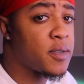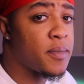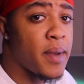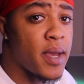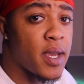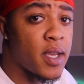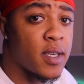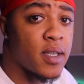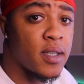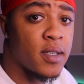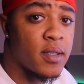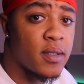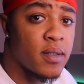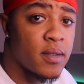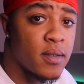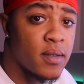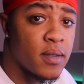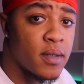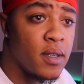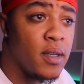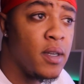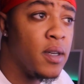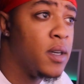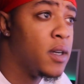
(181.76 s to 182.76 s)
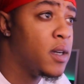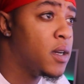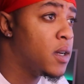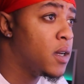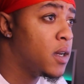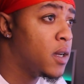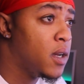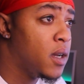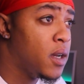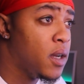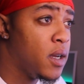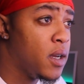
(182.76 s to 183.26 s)
Jamaican,
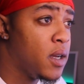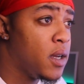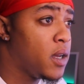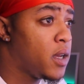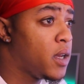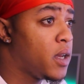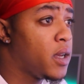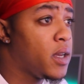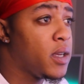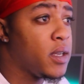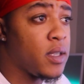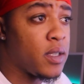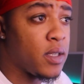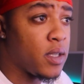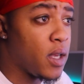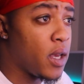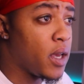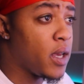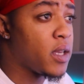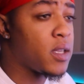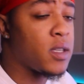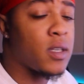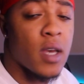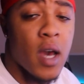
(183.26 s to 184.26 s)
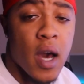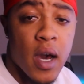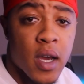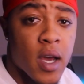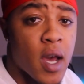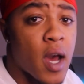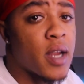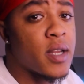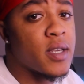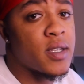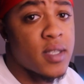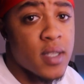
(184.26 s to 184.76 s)
and y'all
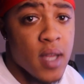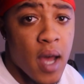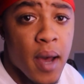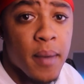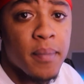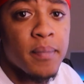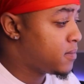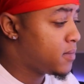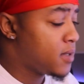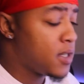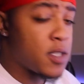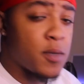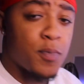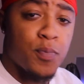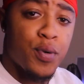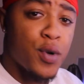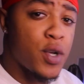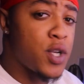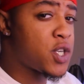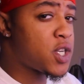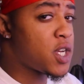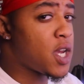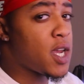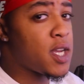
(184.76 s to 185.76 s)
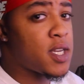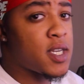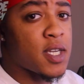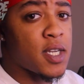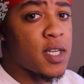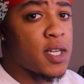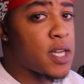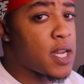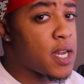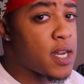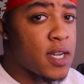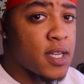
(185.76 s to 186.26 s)
gotta stop. There's
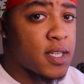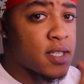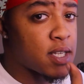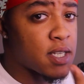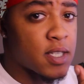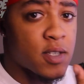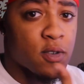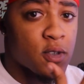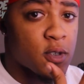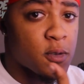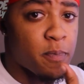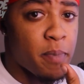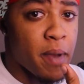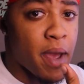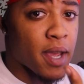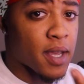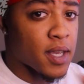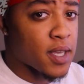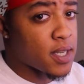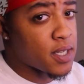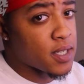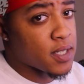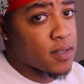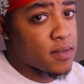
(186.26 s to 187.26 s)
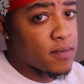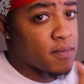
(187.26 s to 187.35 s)
appreciation and there's disrespect.